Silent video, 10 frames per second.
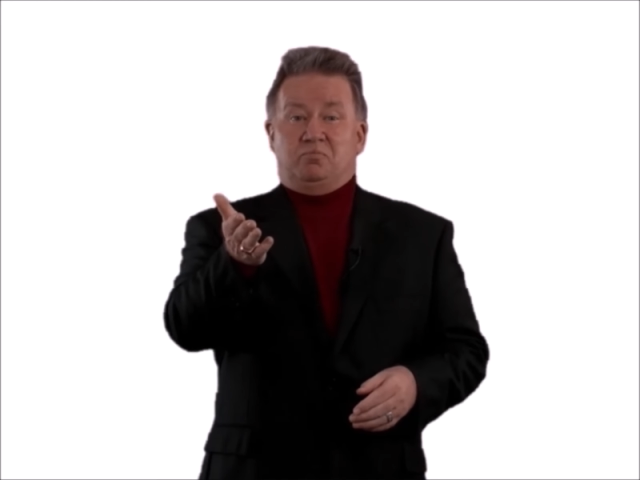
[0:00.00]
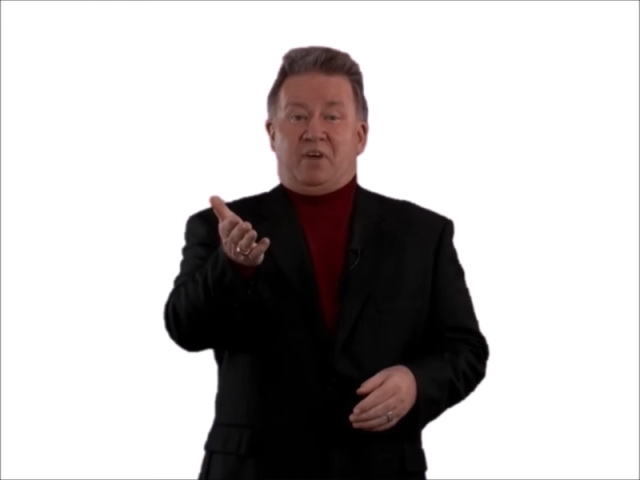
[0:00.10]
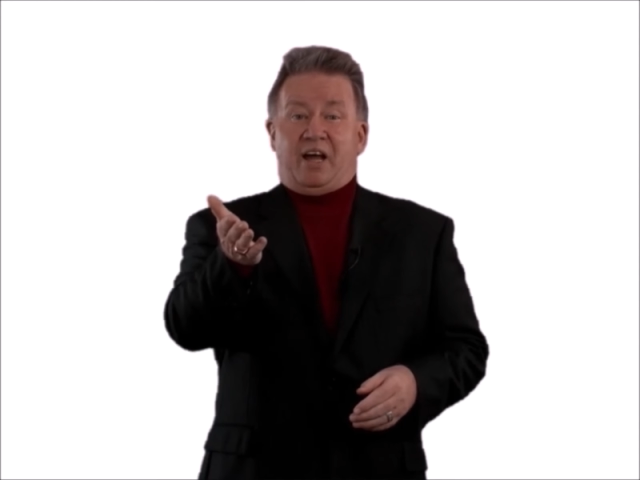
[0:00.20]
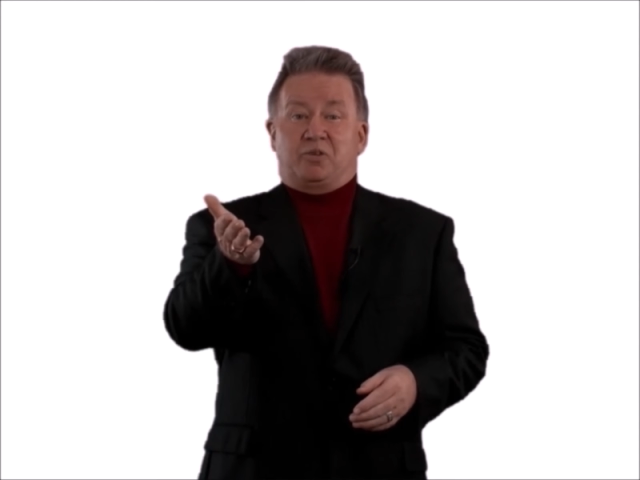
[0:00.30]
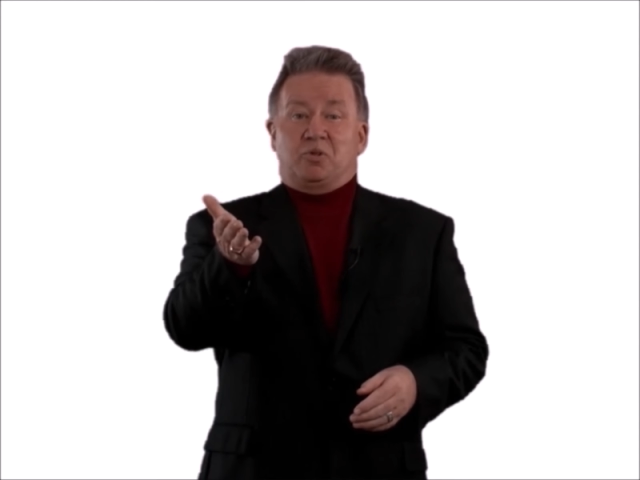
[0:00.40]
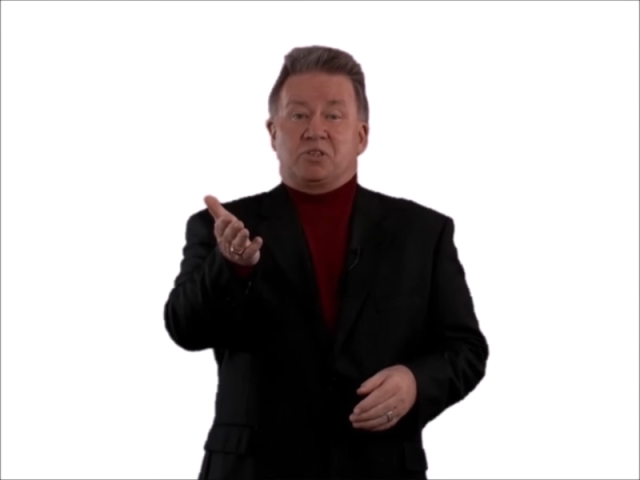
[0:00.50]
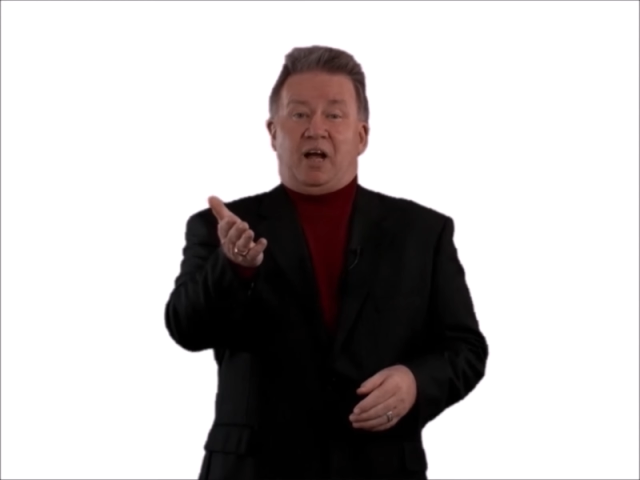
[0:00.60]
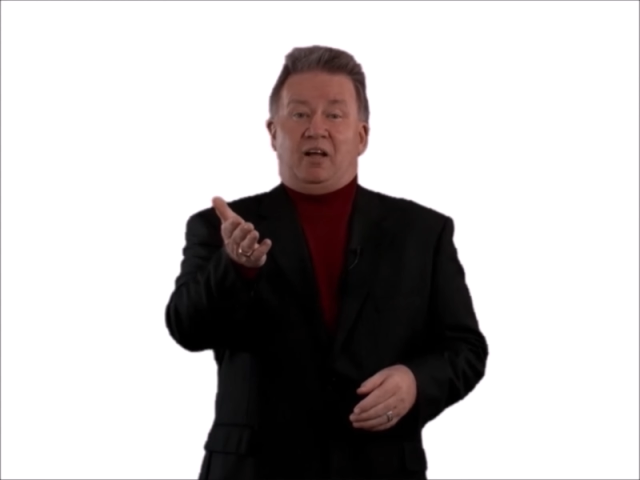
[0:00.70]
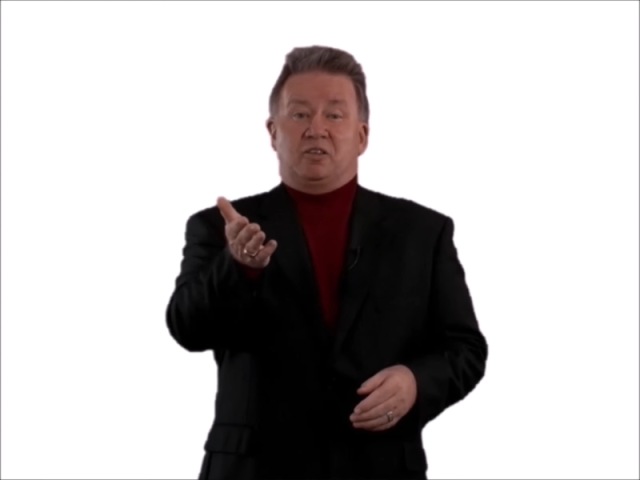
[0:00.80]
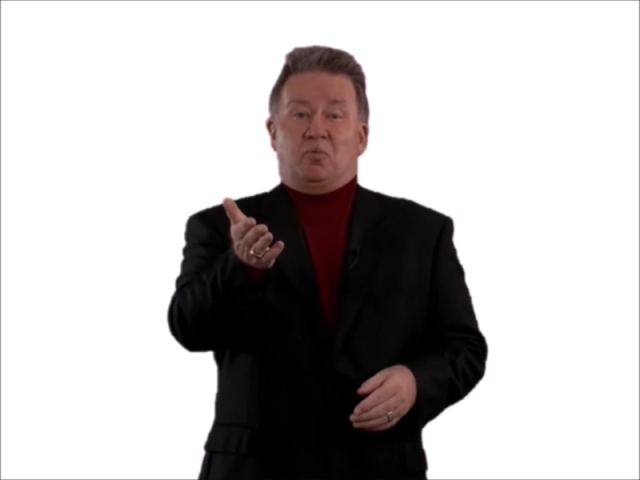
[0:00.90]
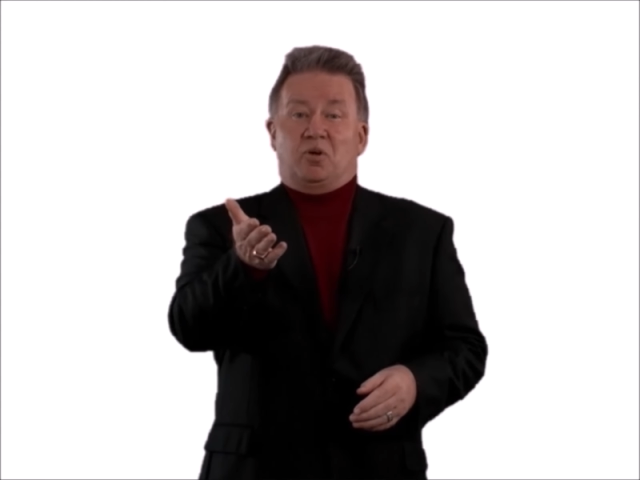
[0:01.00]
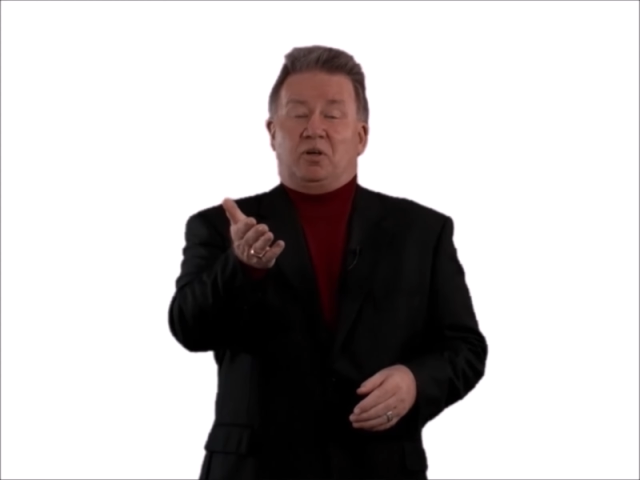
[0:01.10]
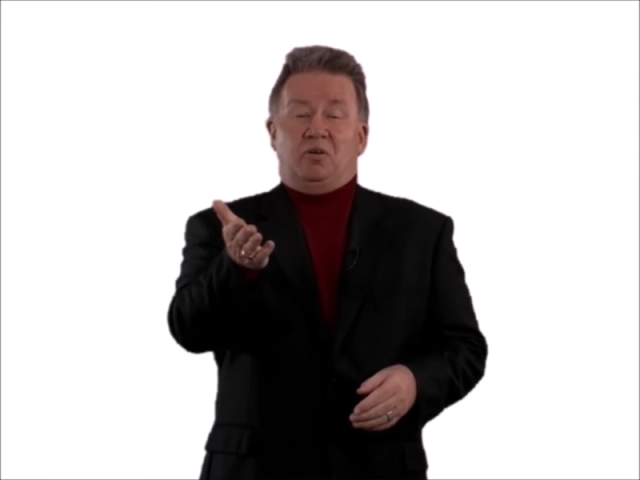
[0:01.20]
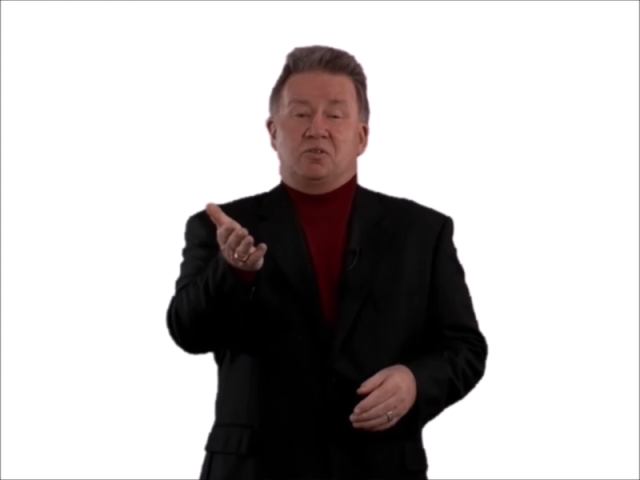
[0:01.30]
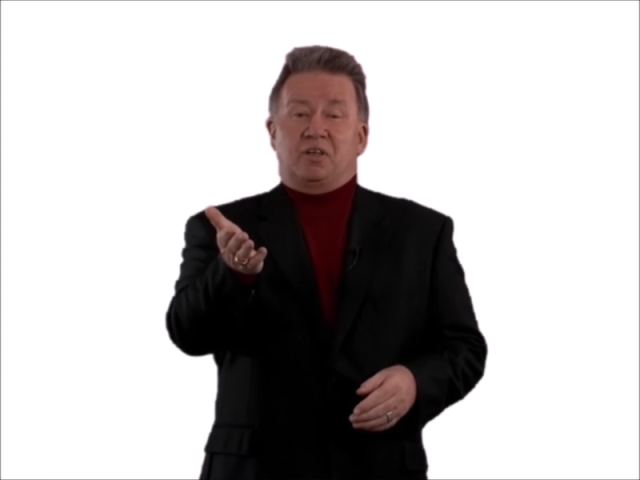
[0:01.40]
natural style to more
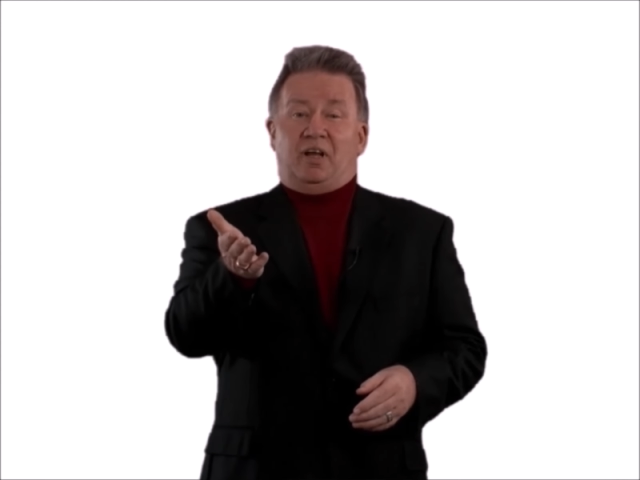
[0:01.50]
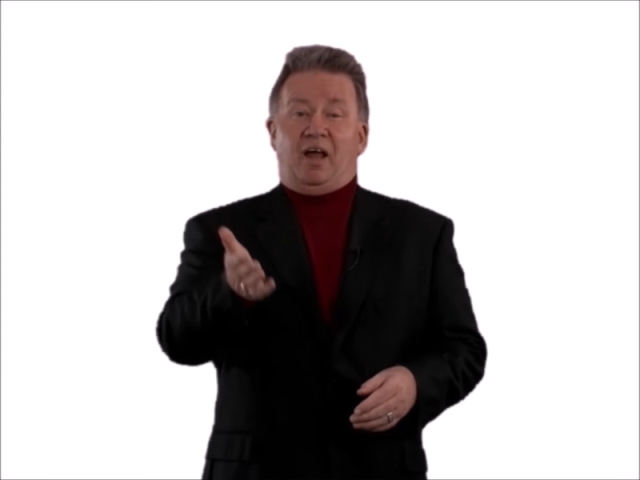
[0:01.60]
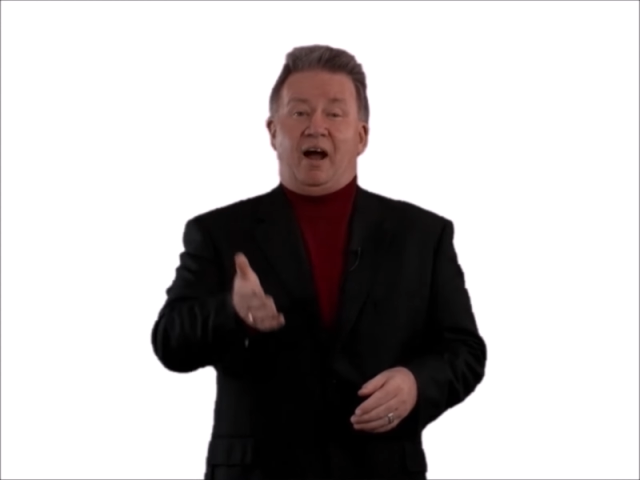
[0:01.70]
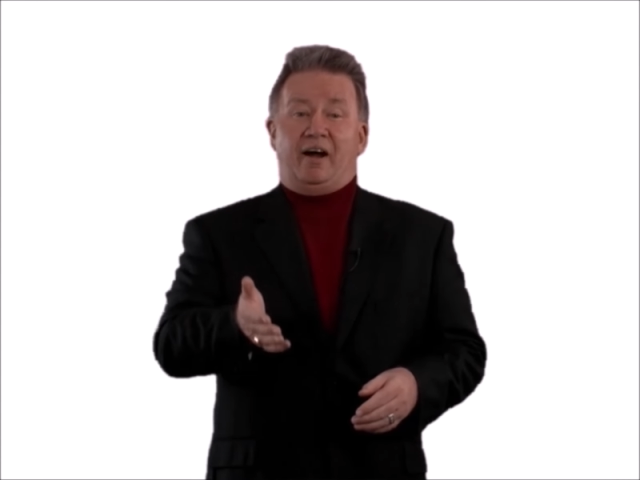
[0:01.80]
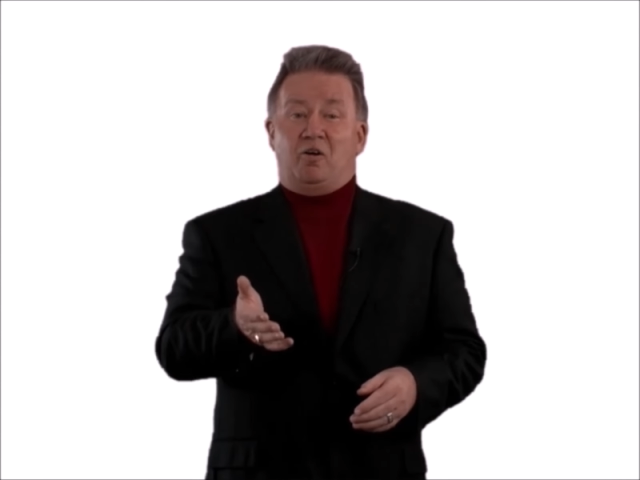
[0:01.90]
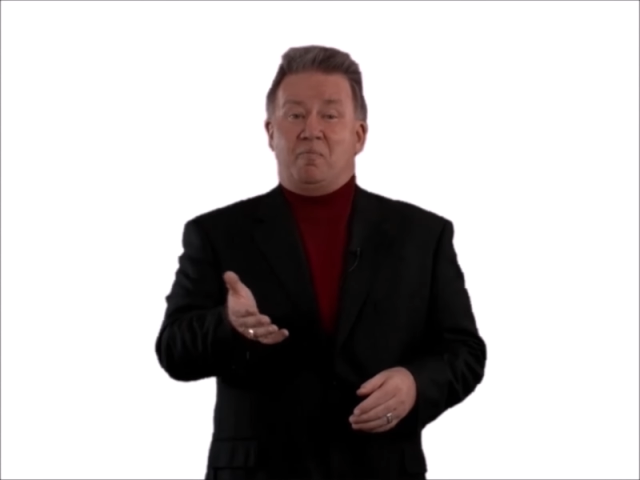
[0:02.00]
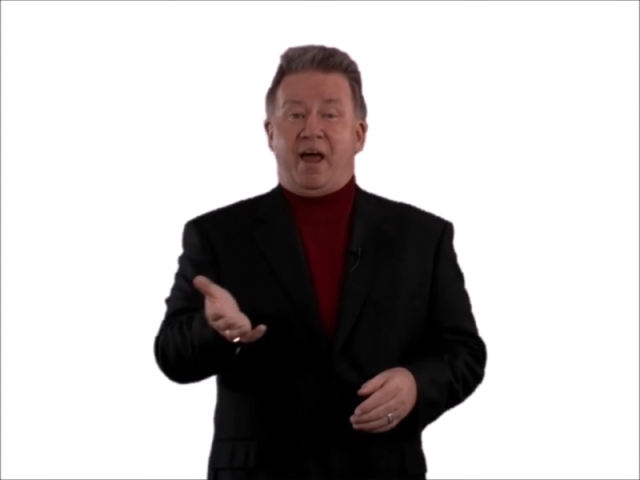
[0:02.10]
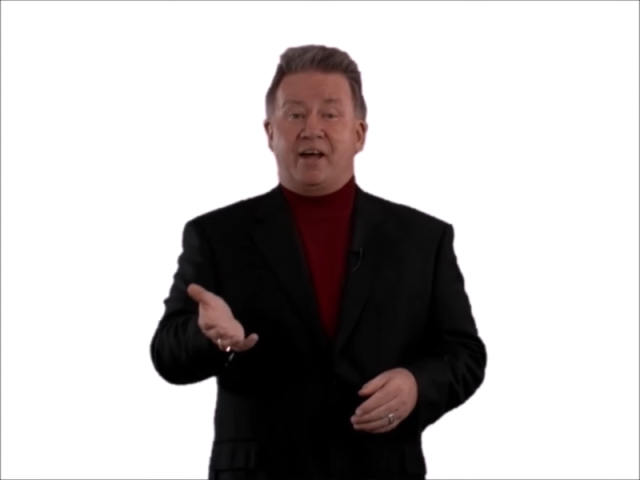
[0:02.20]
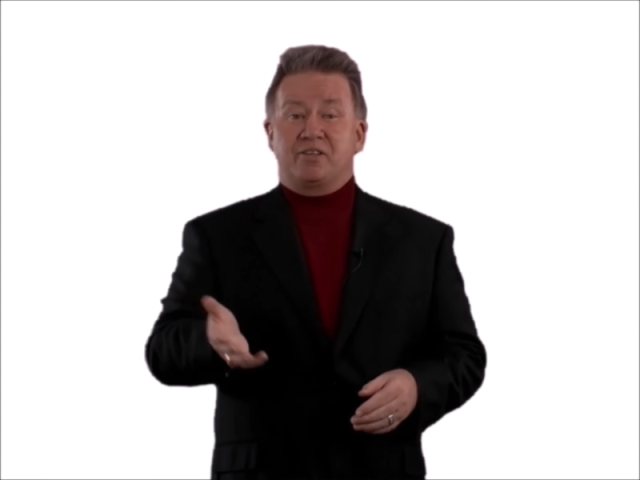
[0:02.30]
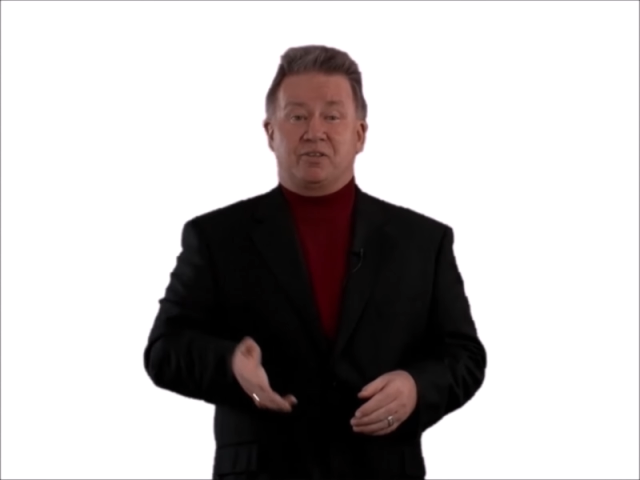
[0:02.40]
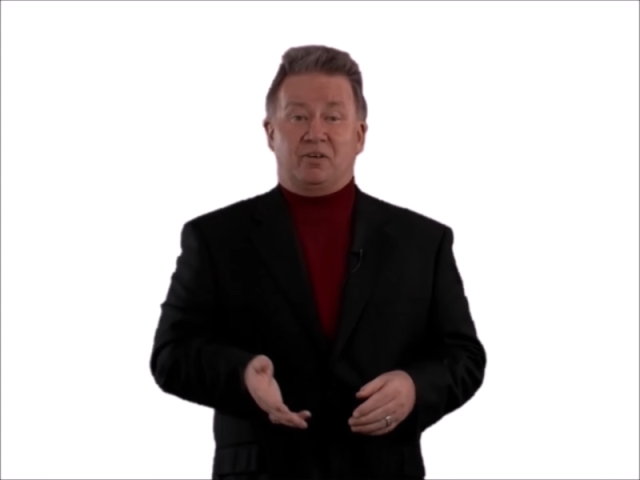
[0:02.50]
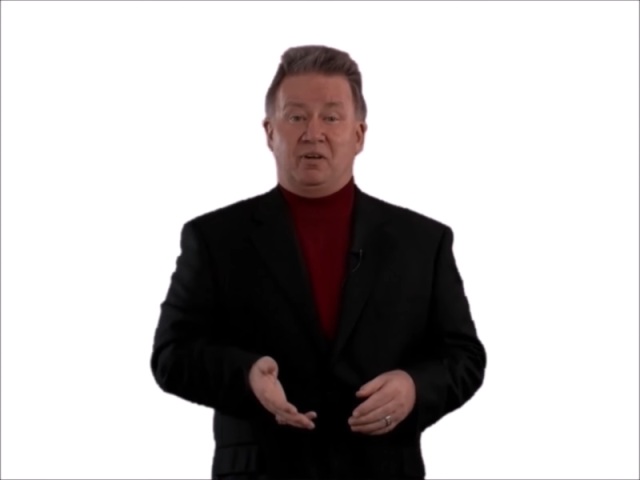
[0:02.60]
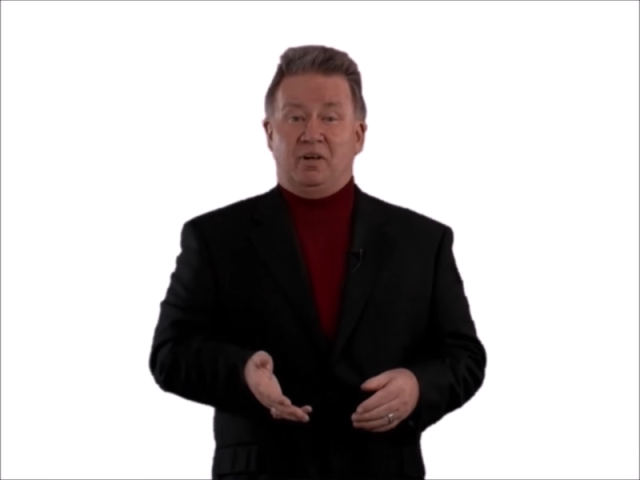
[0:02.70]
closely align or match your